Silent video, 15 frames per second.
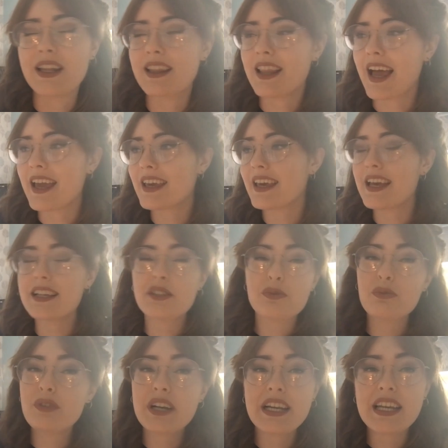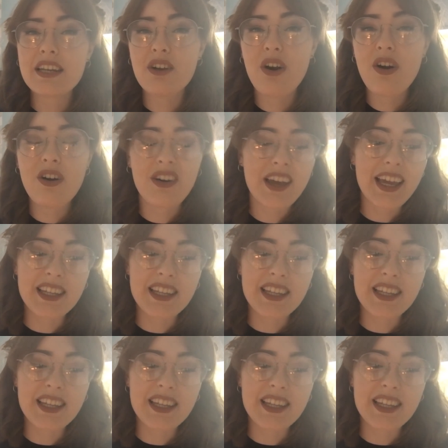and like it's really not.